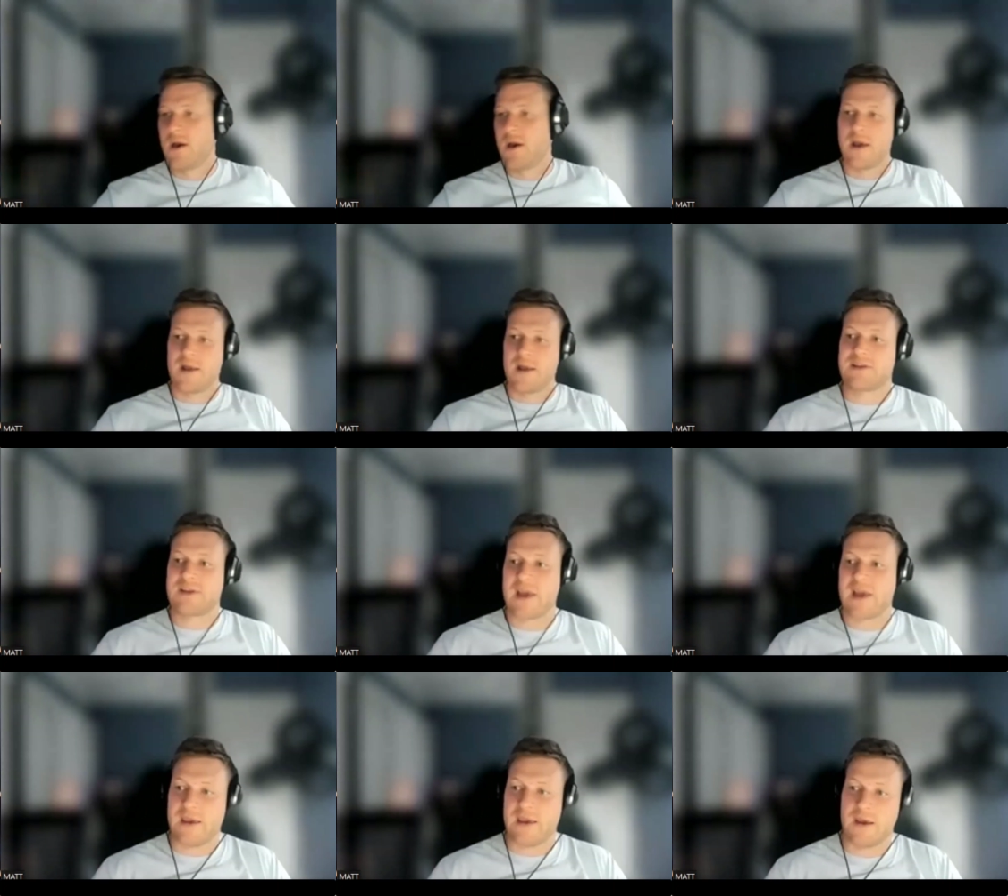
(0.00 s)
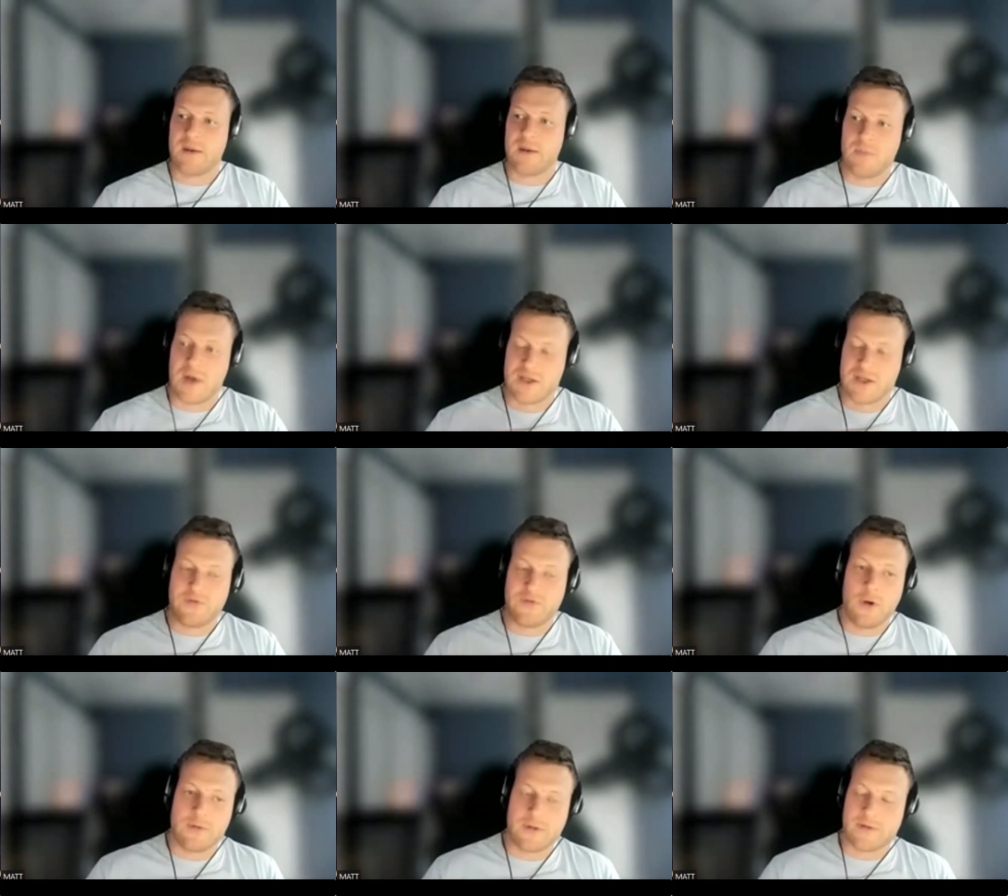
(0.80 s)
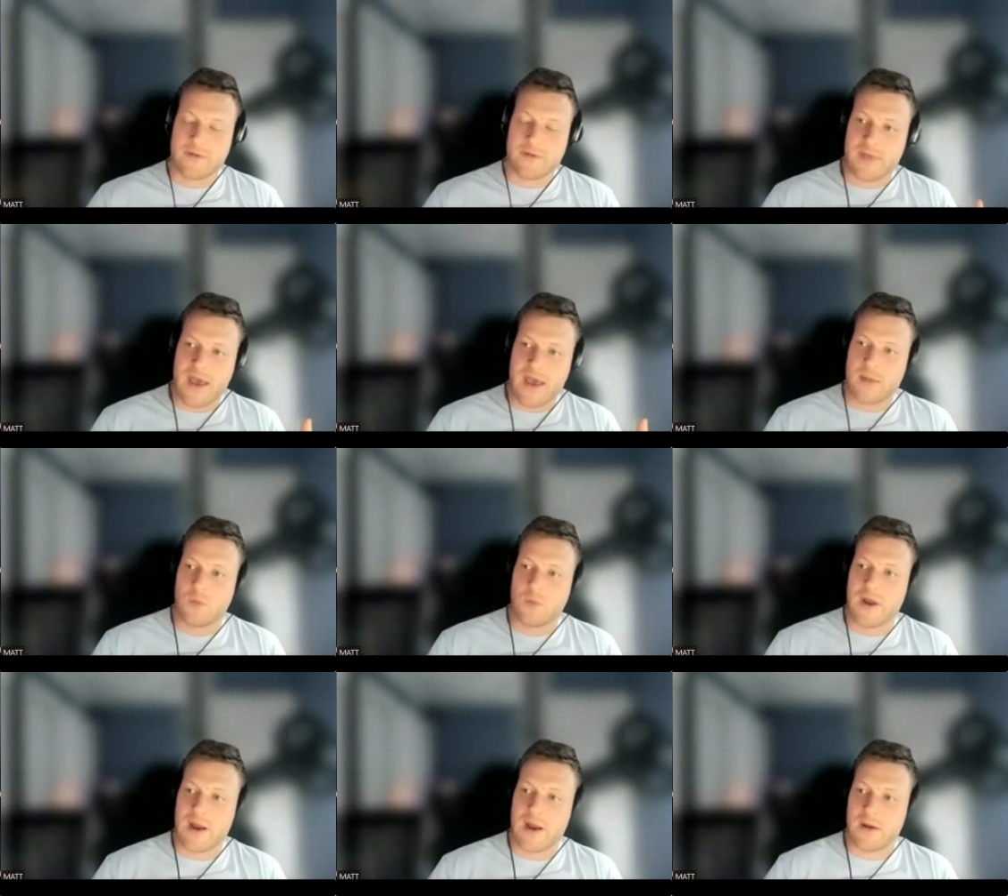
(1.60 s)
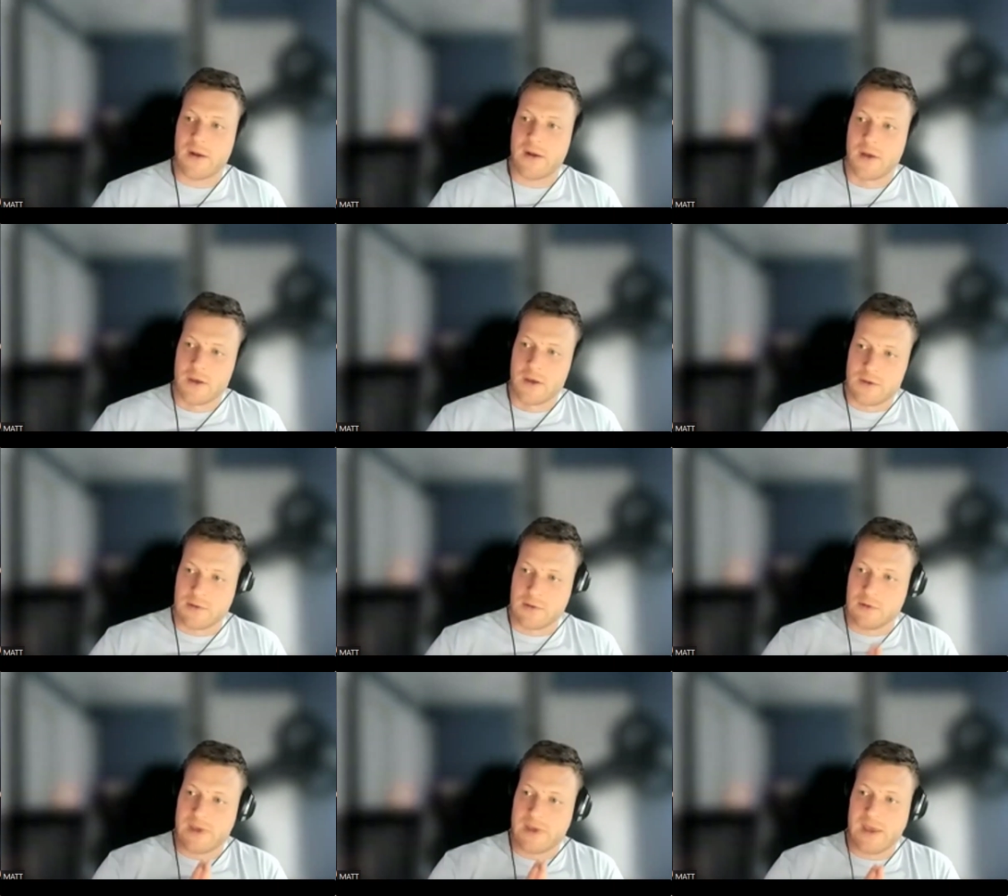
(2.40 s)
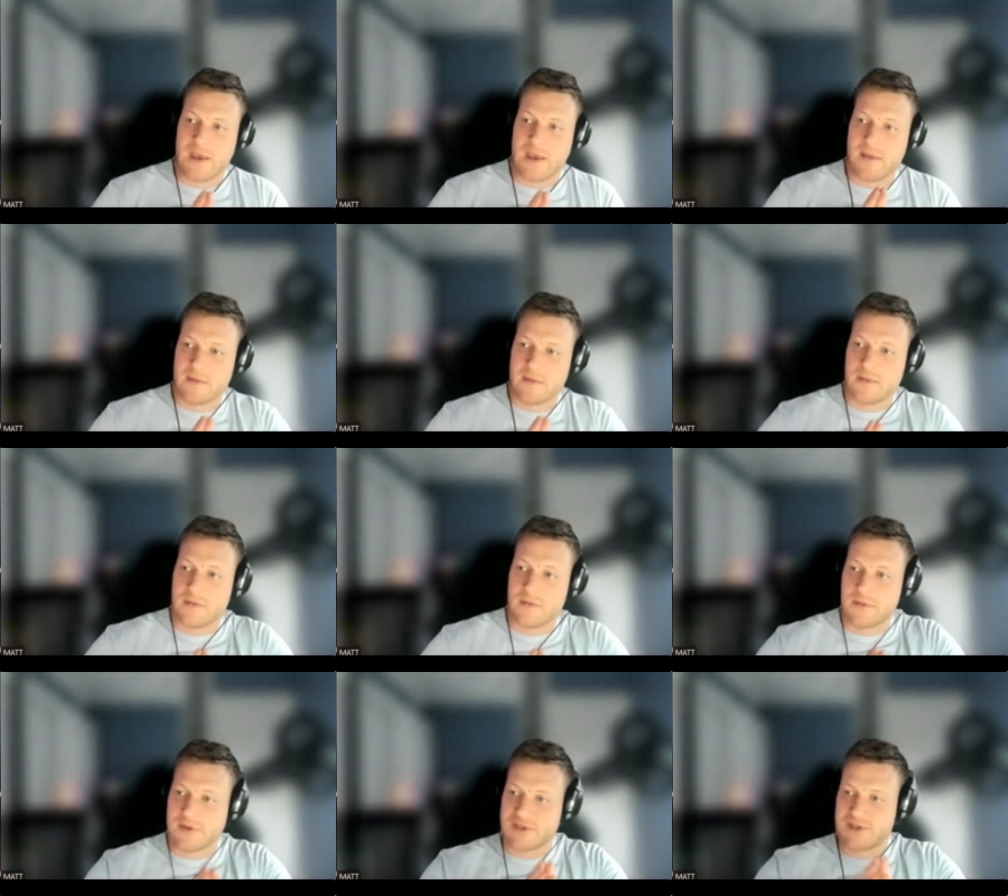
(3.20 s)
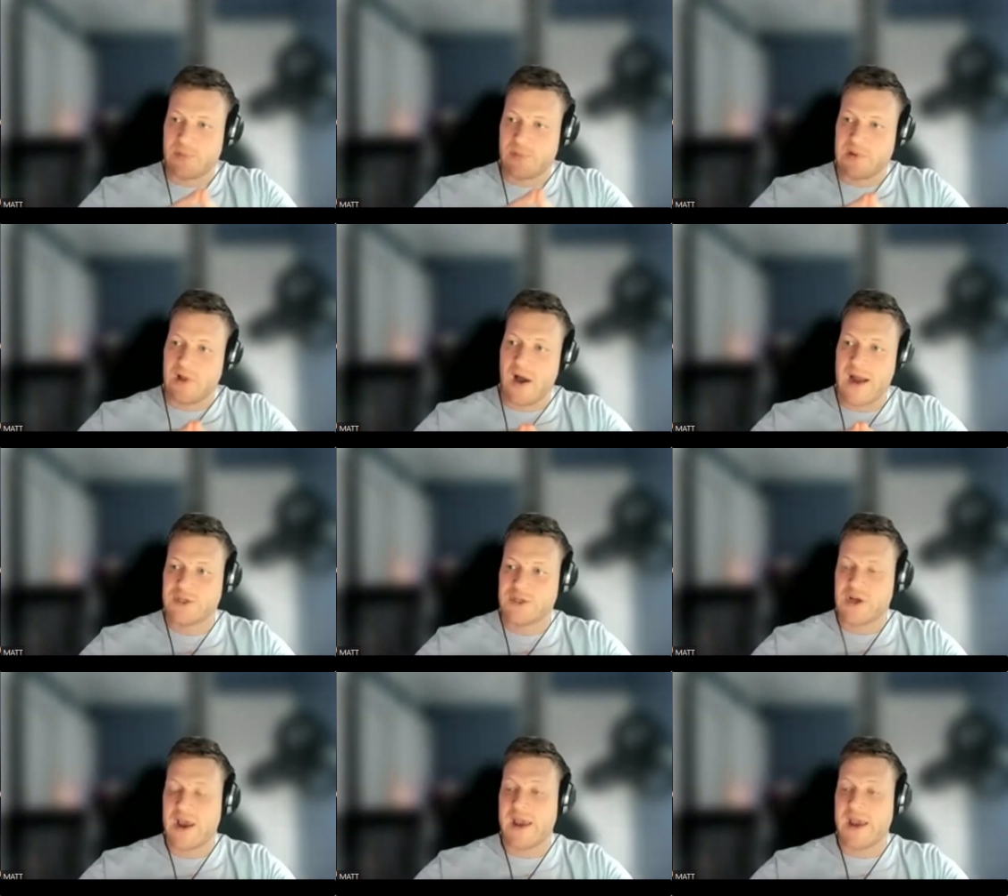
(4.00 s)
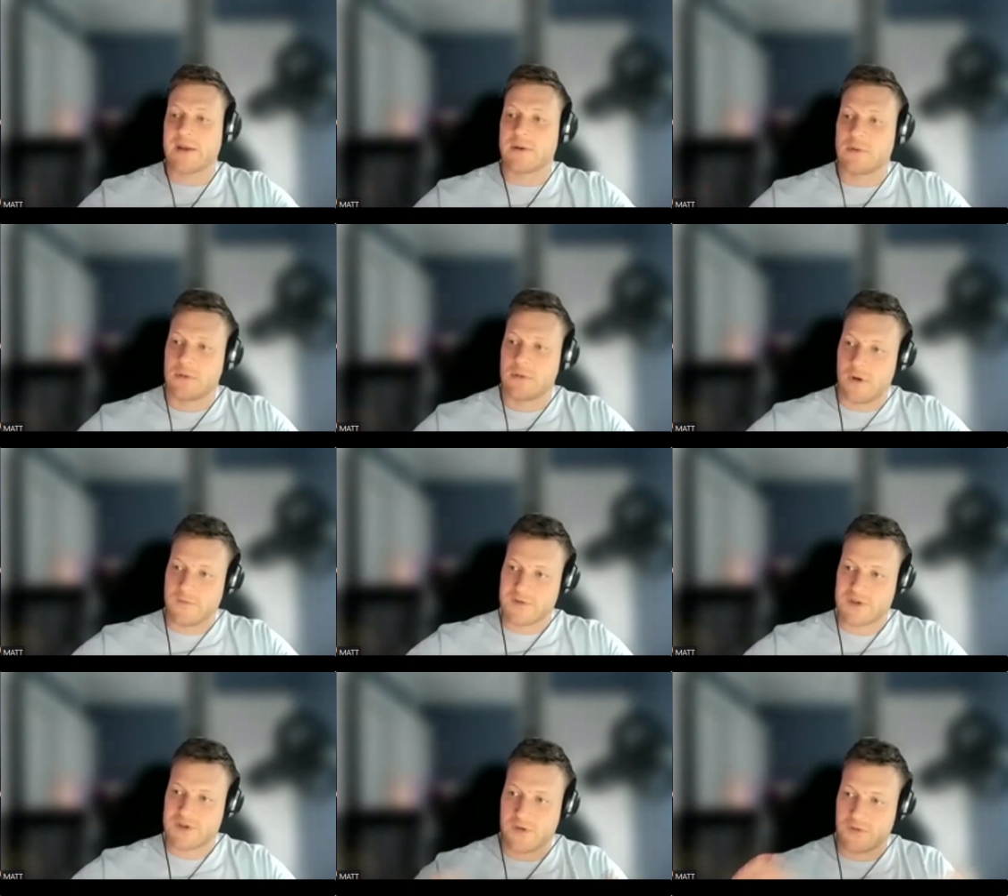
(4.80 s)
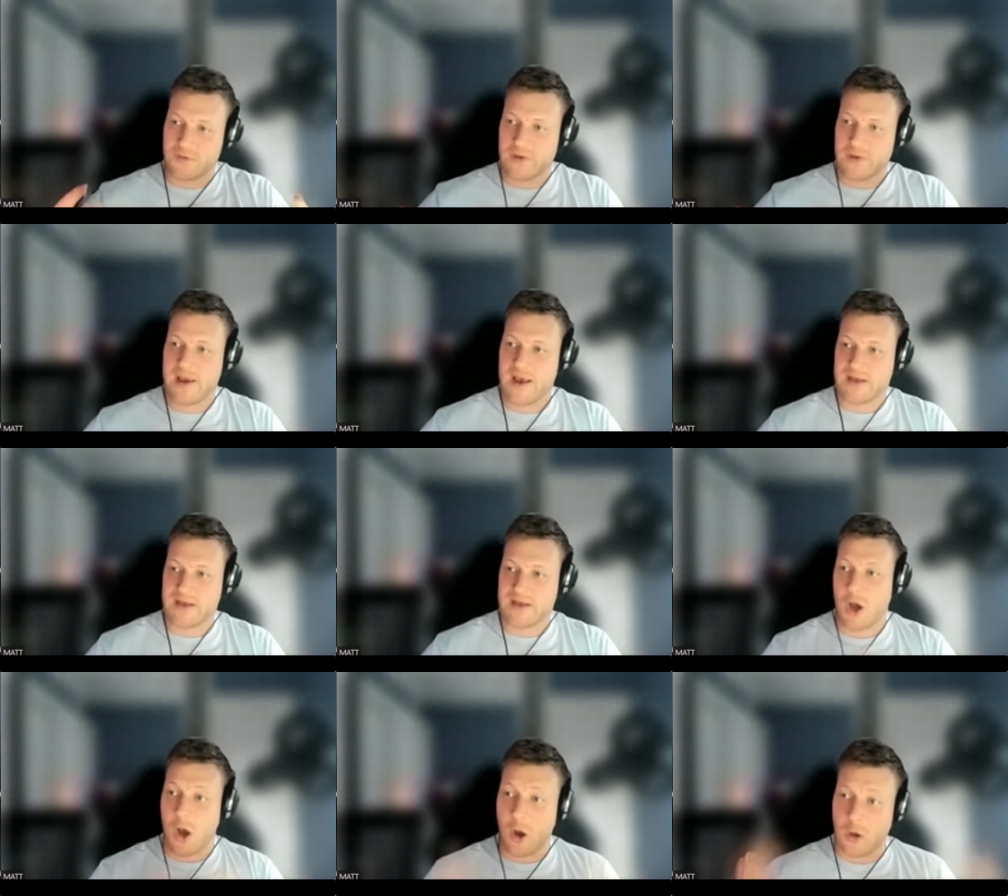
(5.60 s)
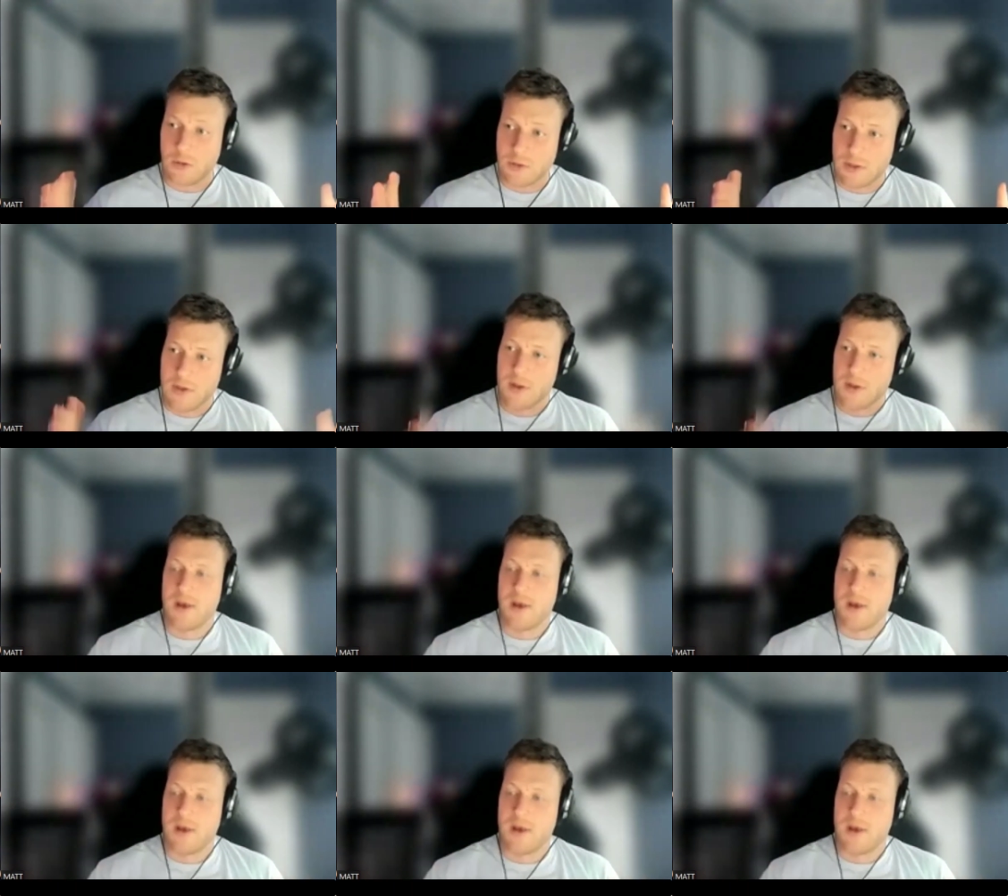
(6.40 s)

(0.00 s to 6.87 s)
It's taking it much further than that, where you're looking at the supply chain of software as a whole.